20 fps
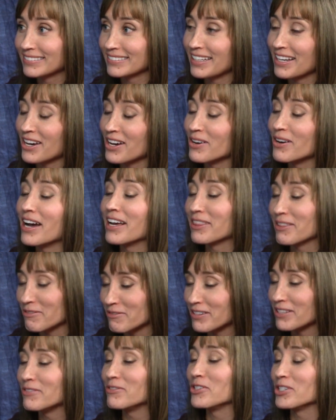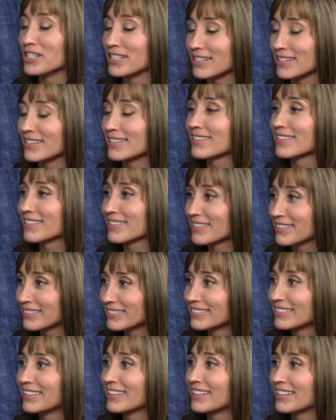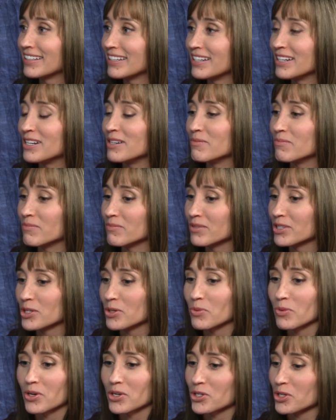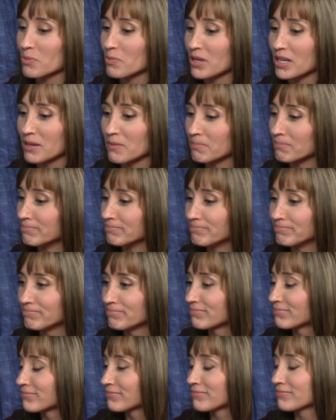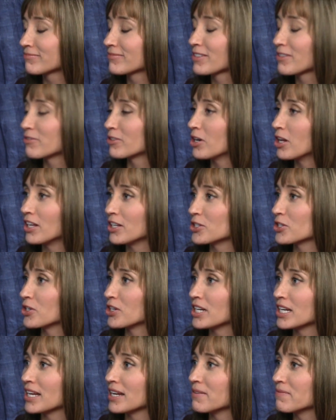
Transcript: oh, at the feet of Jesus um, to worship Him for all well, eternity.